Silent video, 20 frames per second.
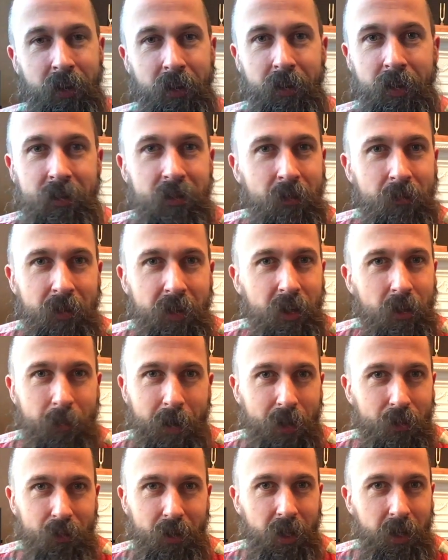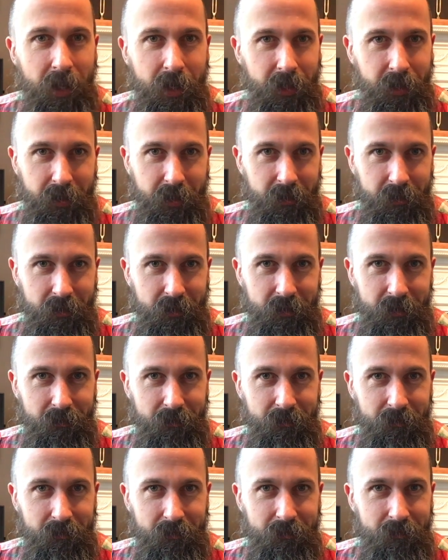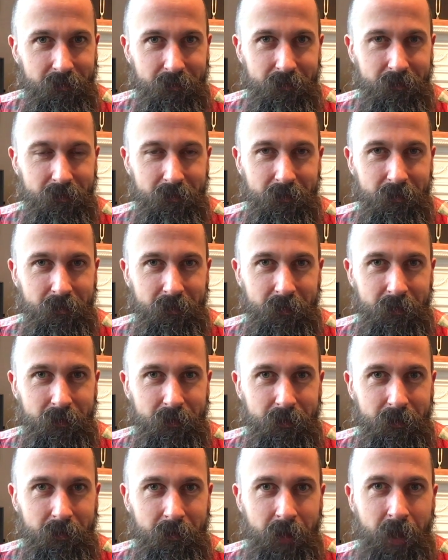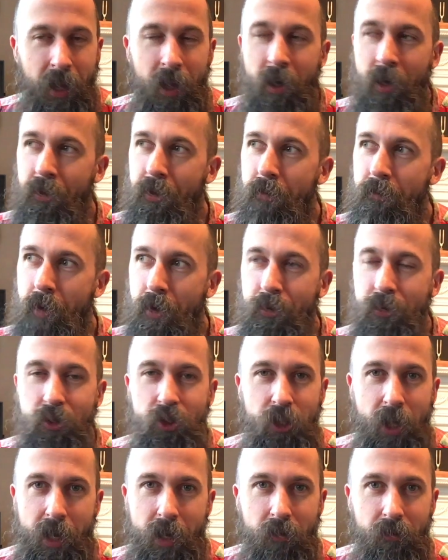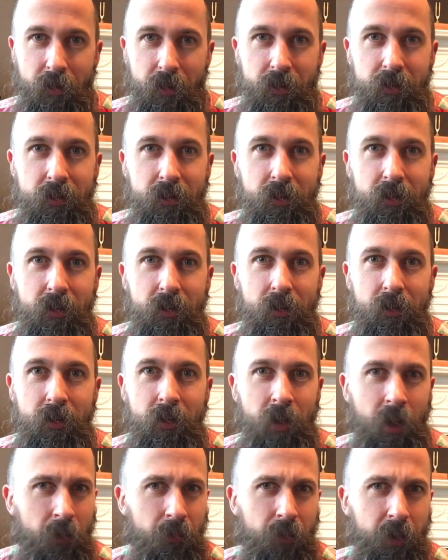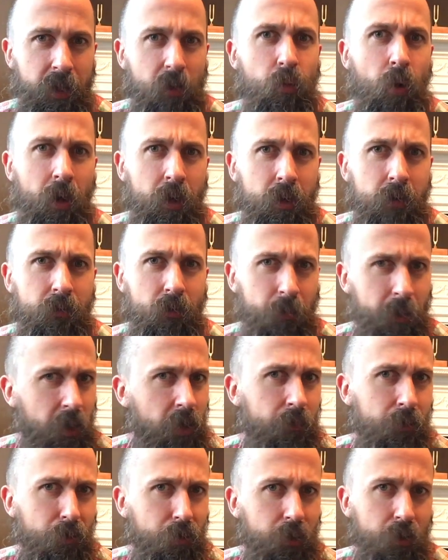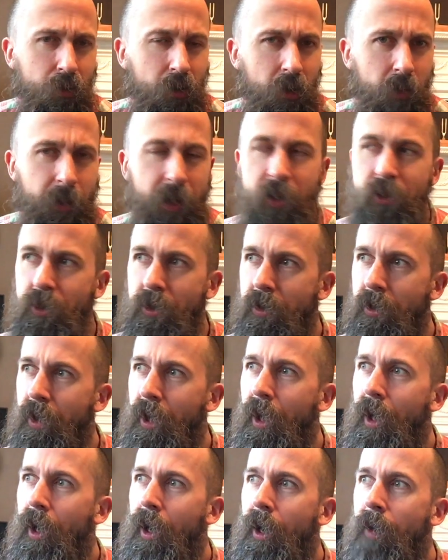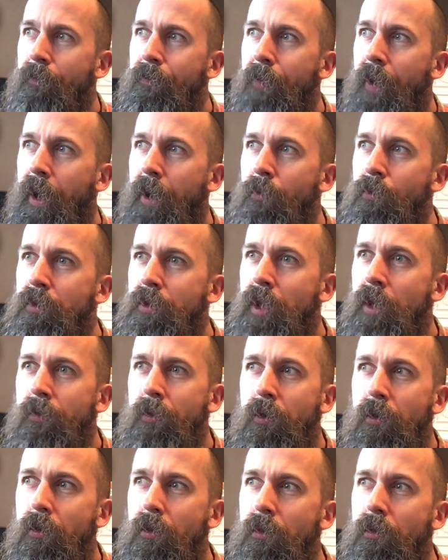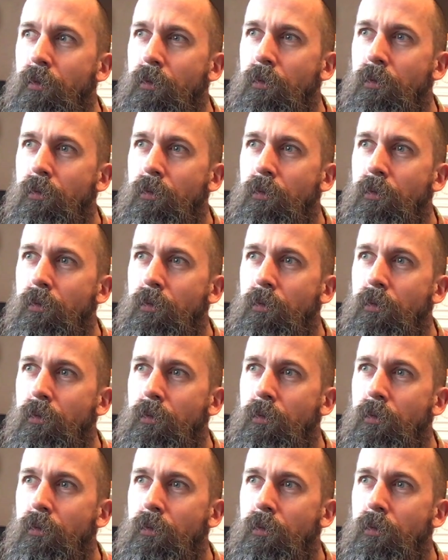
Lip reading: there's something about Canadians. They are the most generous, lovely, wonderful people you can imagine. I was given